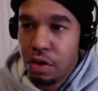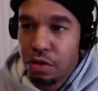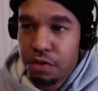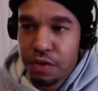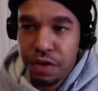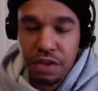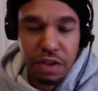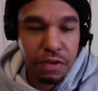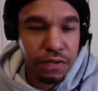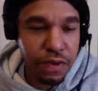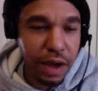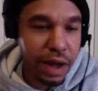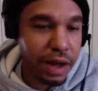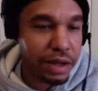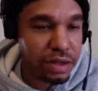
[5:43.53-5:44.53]

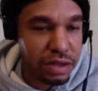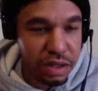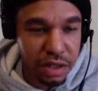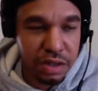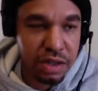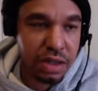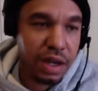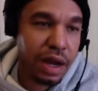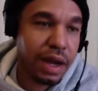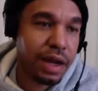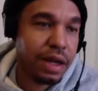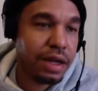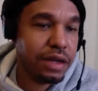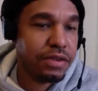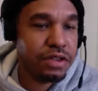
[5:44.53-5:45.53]
55,
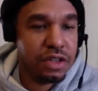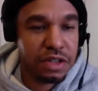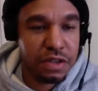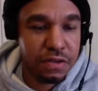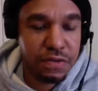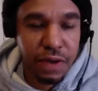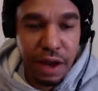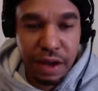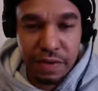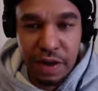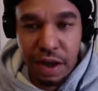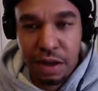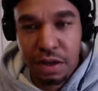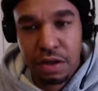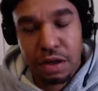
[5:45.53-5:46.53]
$60,
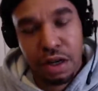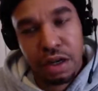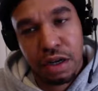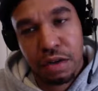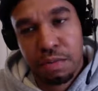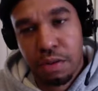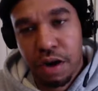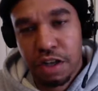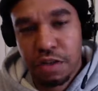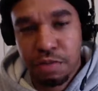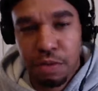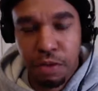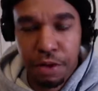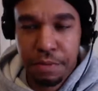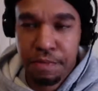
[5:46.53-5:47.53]
$65 price
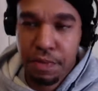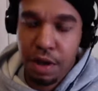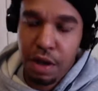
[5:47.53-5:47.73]
point.